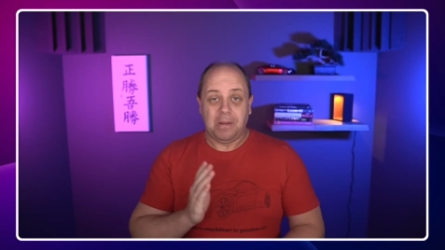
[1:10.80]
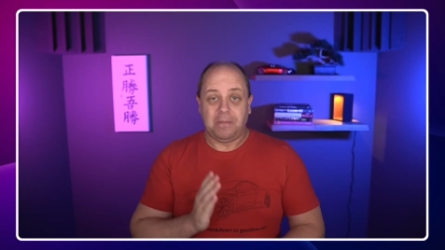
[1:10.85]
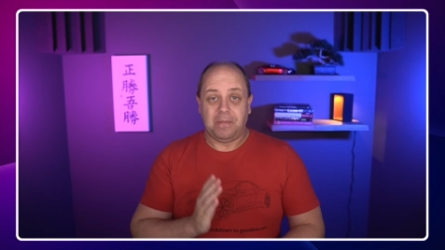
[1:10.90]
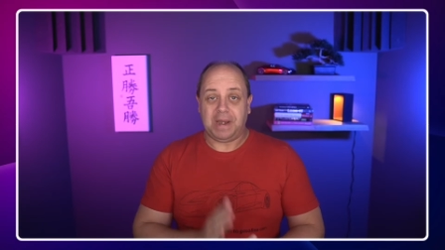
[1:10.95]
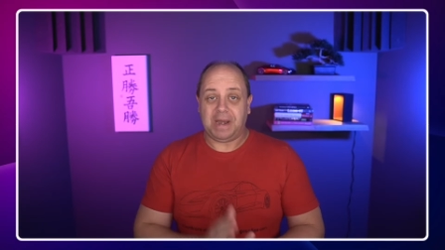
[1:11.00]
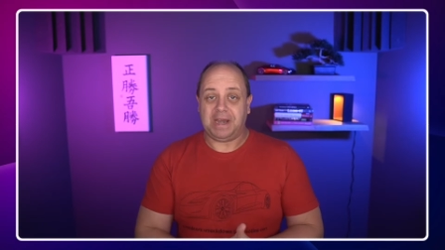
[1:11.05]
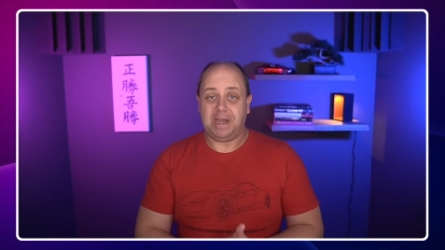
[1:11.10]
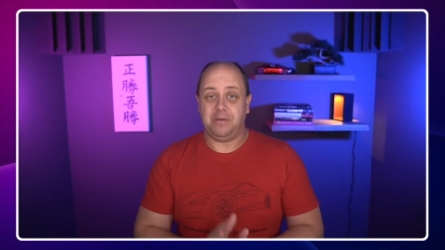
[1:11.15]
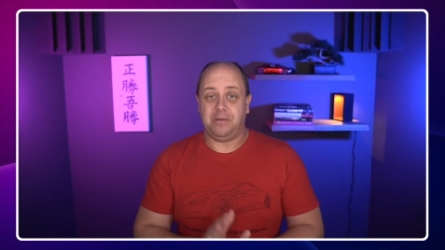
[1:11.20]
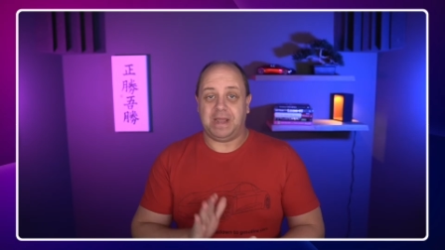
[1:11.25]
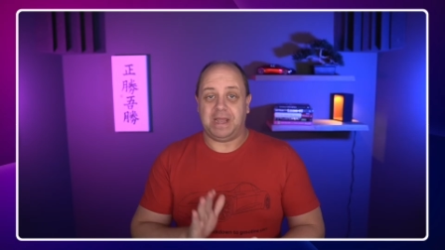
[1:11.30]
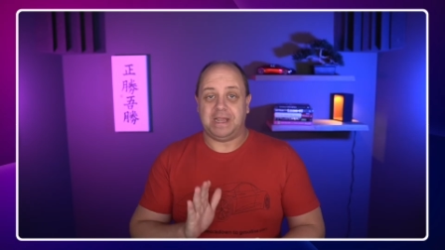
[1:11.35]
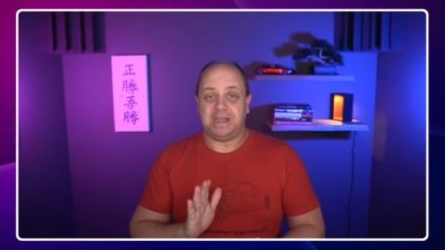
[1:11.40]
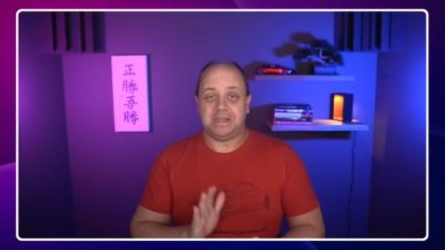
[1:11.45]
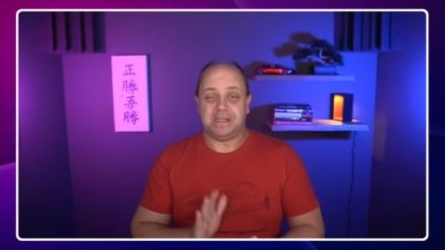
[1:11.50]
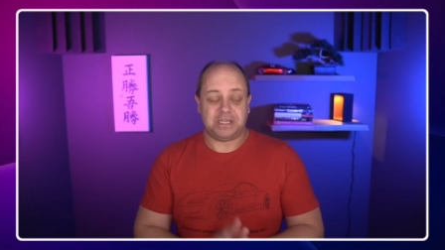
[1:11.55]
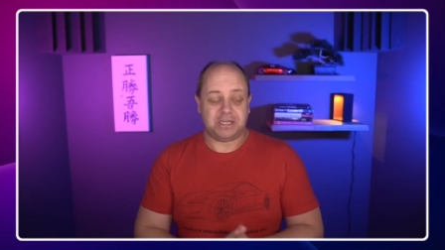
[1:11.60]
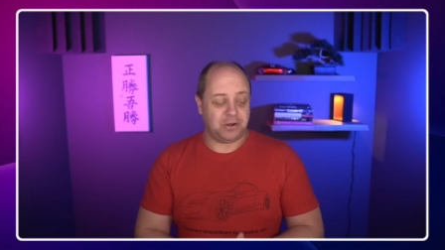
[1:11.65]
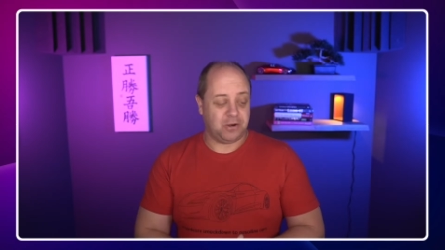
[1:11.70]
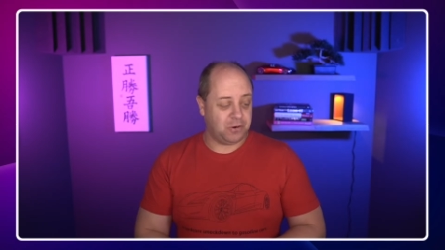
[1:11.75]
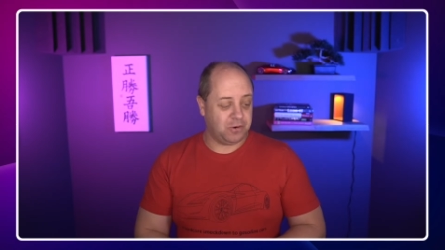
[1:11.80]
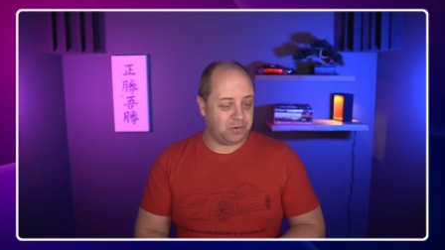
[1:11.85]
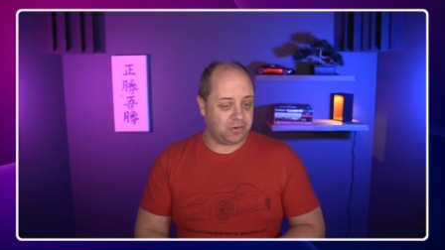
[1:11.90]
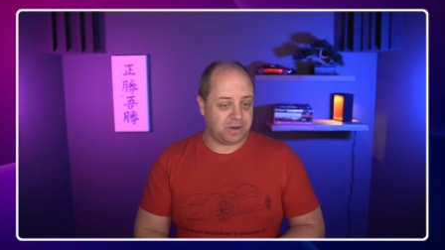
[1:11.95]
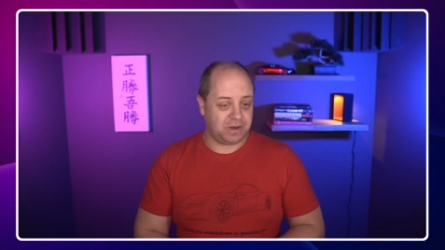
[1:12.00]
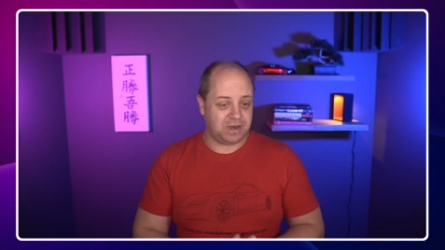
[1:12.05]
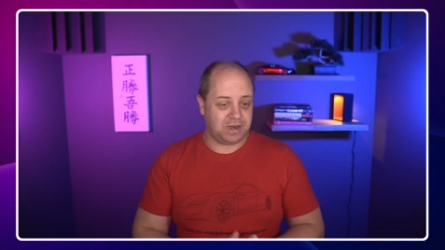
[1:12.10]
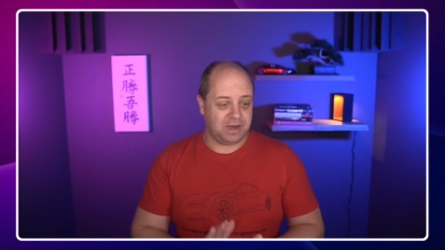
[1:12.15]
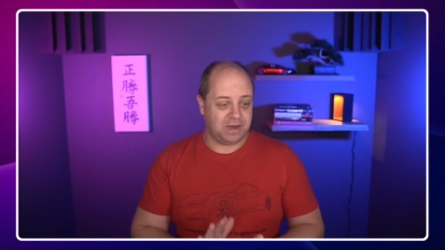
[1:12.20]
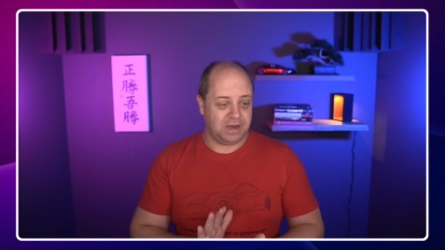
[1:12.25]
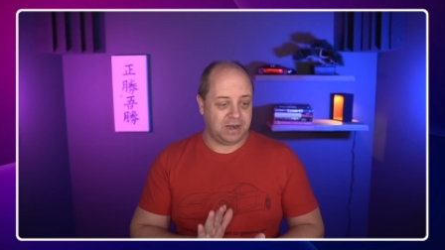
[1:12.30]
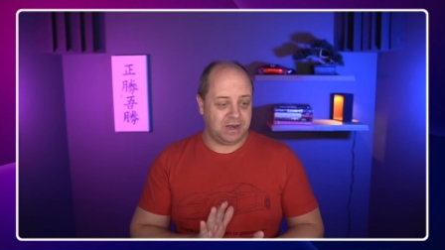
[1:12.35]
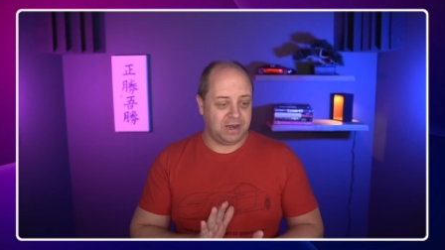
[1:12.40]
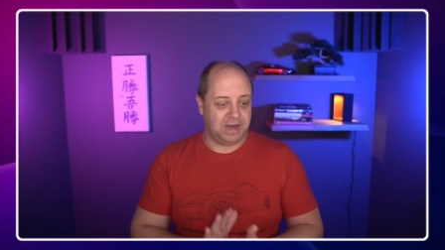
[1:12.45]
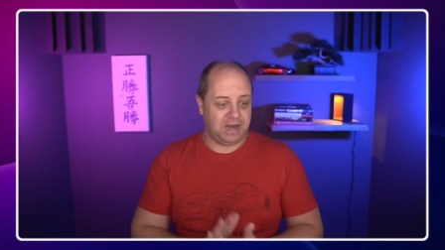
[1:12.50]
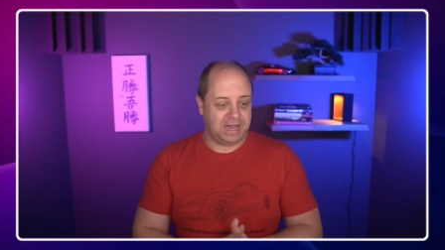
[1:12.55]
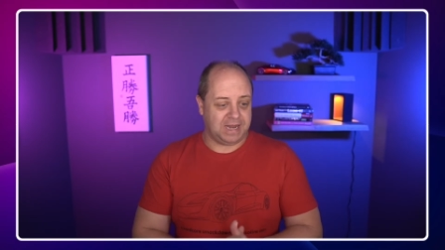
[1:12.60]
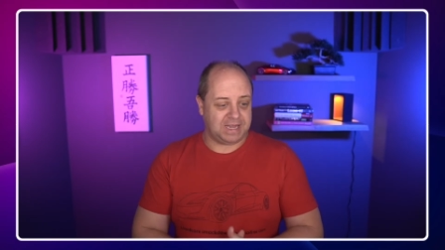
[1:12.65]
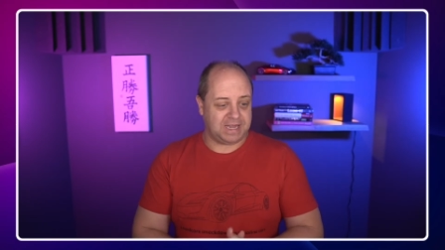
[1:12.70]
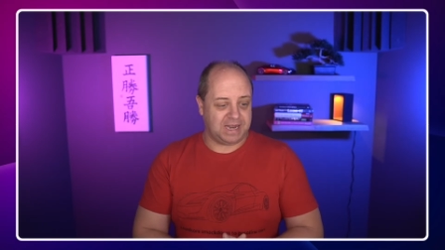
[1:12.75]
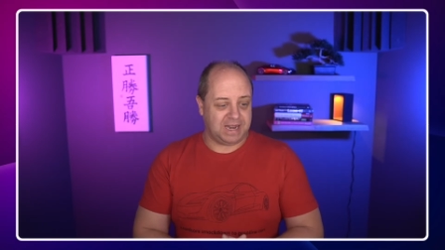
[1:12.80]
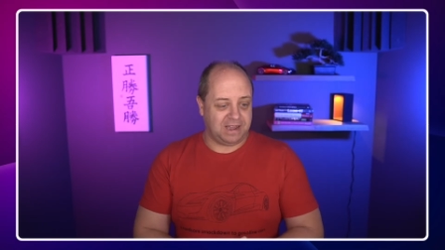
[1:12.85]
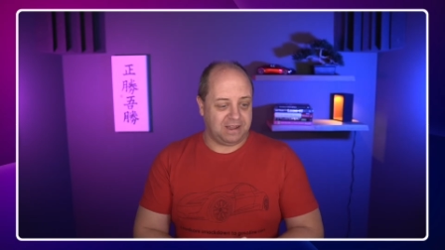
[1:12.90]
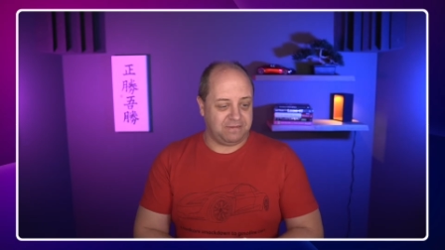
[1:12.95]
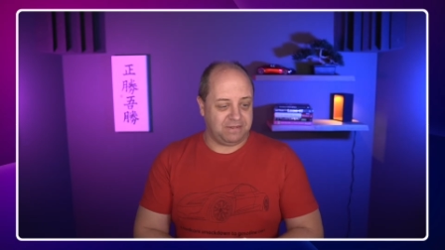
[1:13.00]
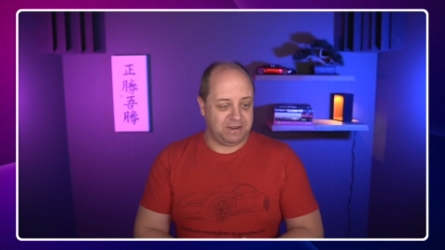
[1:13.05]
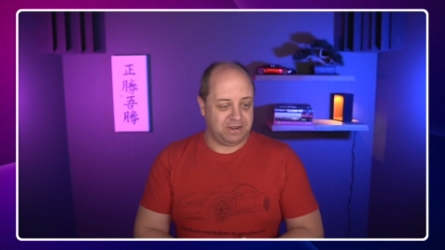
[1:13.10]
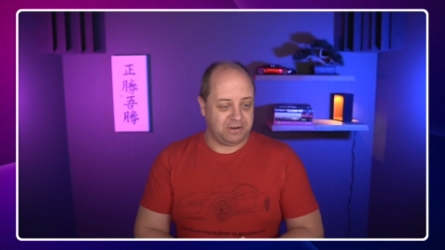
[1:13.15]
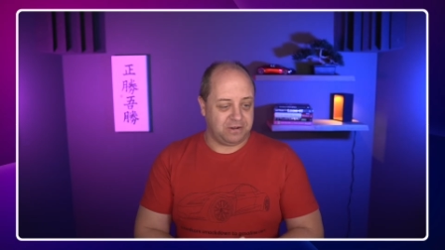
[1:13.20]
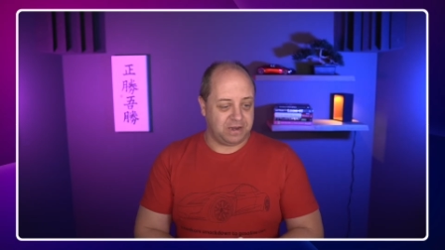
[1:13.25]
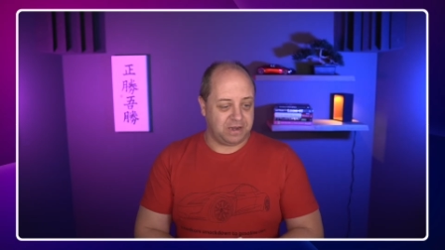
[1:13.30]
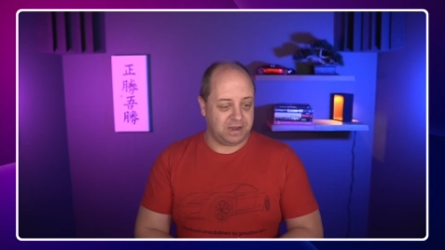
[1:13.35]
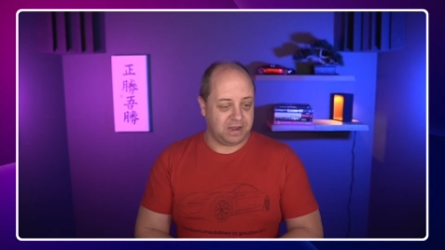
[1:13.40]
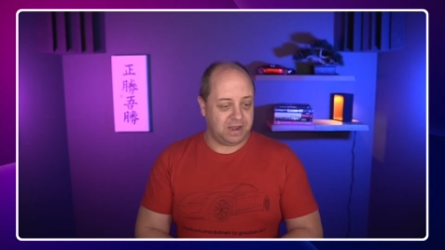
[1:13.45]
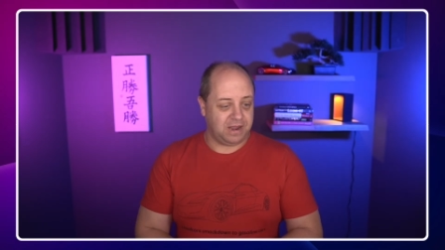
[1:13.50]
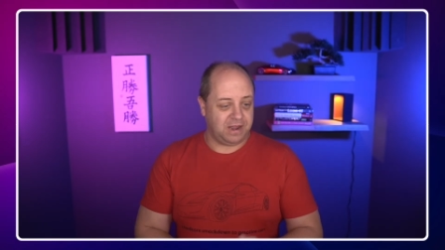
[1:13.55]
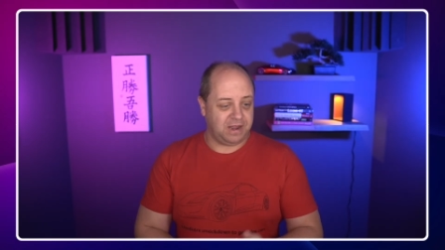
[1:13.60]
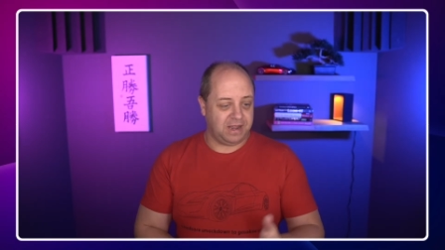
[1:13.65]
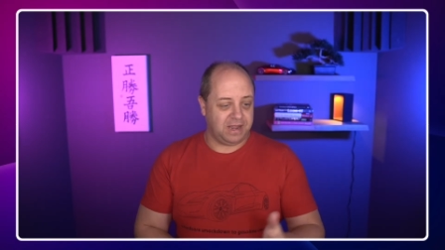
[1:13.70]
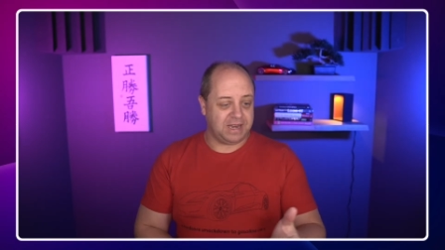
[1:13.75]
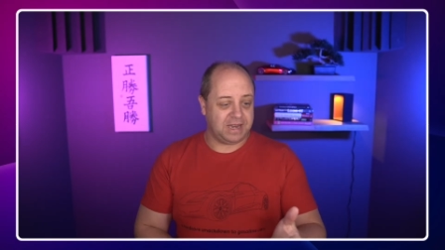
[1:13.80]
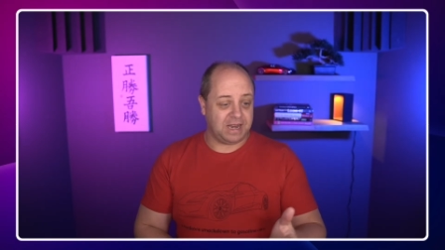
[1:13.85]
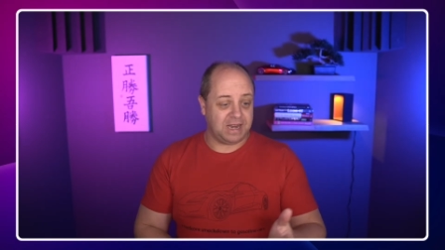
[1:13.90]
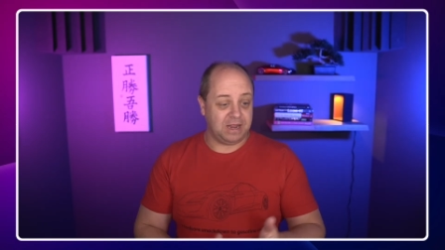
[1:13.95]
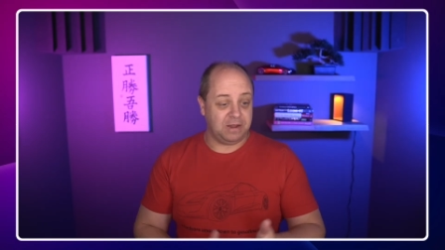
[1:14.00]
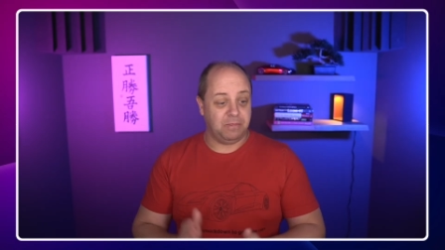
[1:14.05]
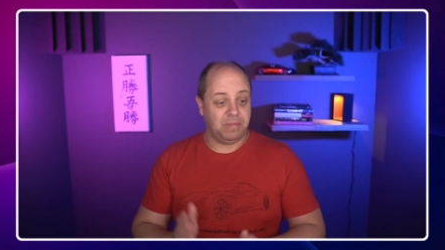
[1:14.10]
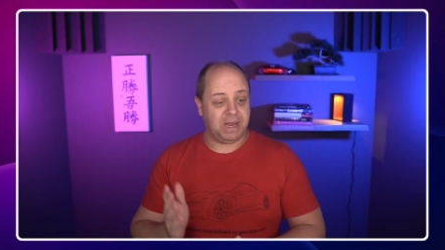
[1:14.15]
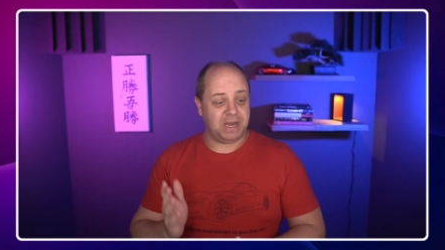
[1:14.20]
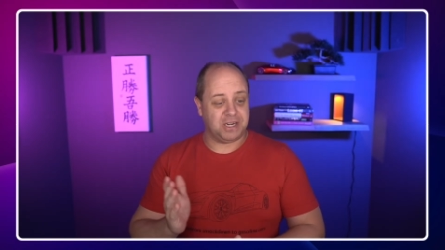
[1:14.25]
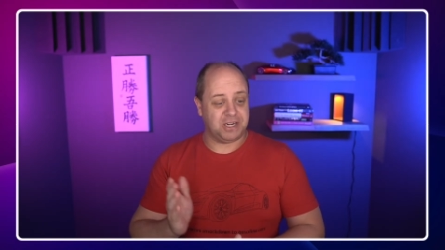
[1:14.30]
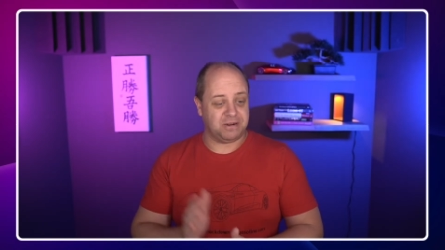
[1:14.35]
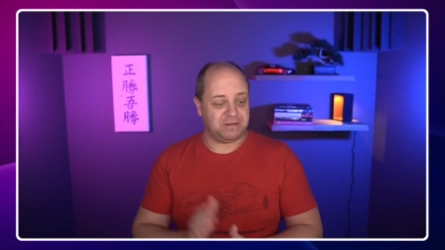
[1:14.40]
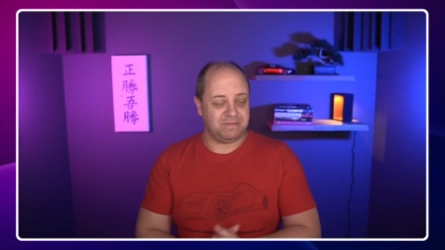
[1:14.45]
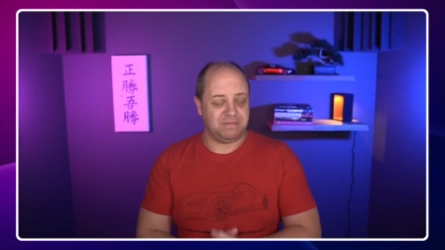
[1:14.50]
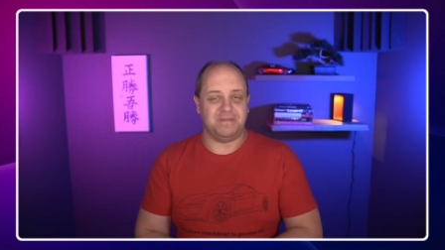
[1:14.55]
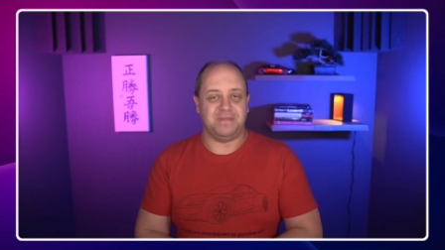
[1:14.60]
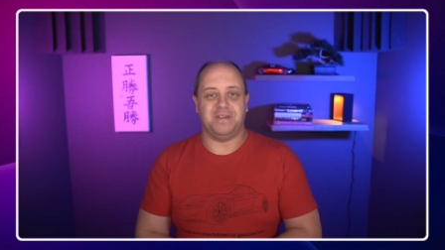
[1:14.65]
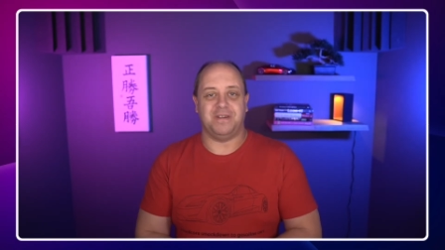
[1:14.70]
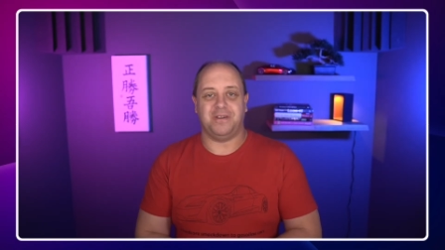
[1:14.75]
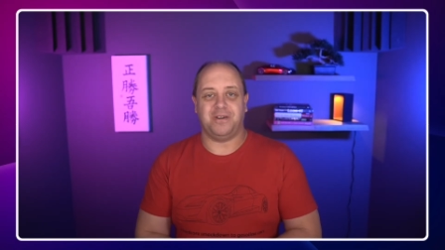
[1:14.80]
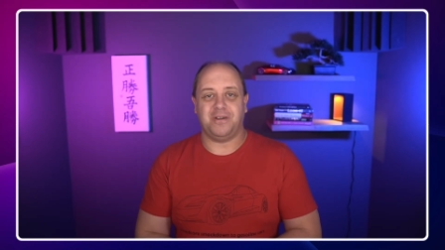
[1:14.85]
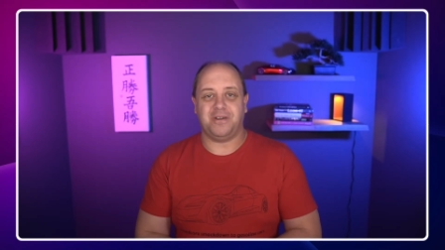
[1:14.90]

but anyway, so let's dive into it. Hey, Italy, Belgium.